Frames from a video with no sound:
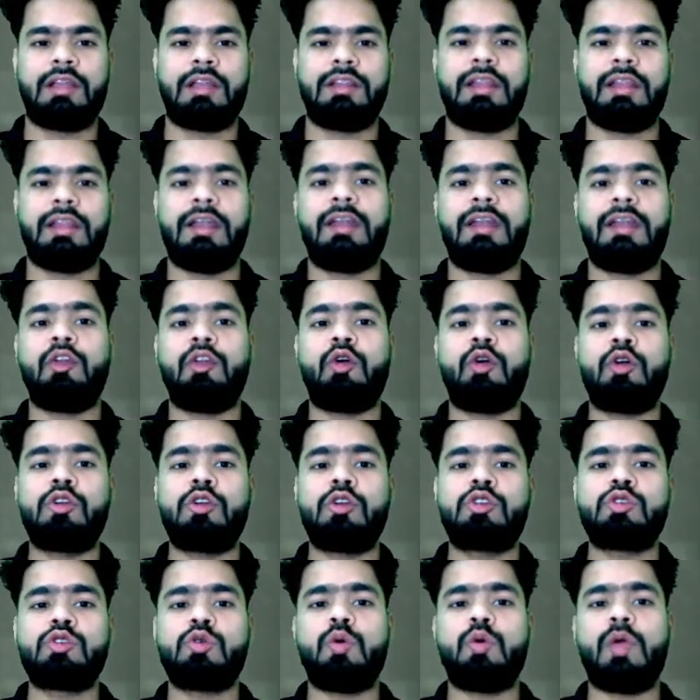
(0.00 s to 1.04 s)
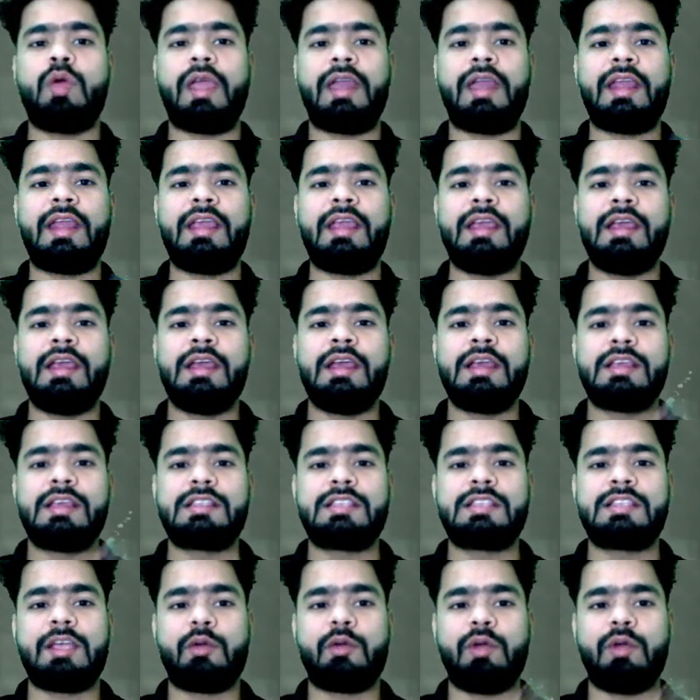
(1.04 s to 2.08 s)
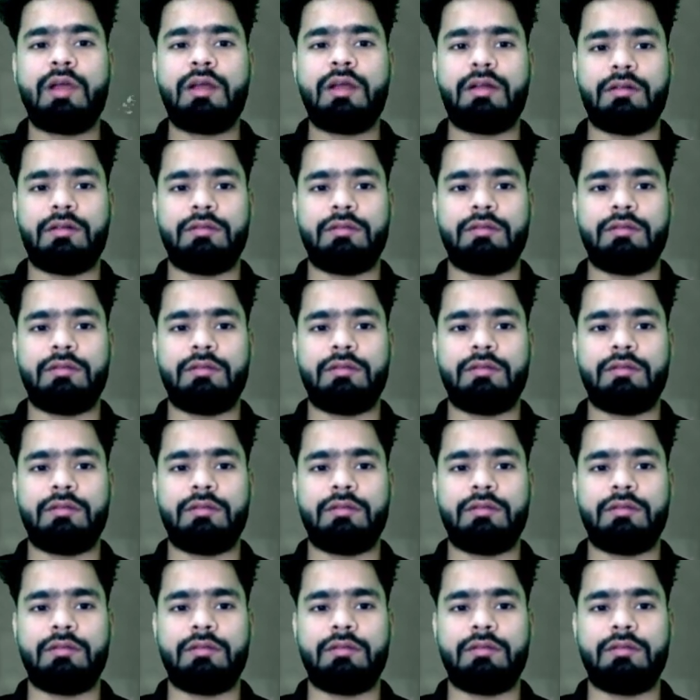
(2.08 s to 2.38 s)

they denote to any singular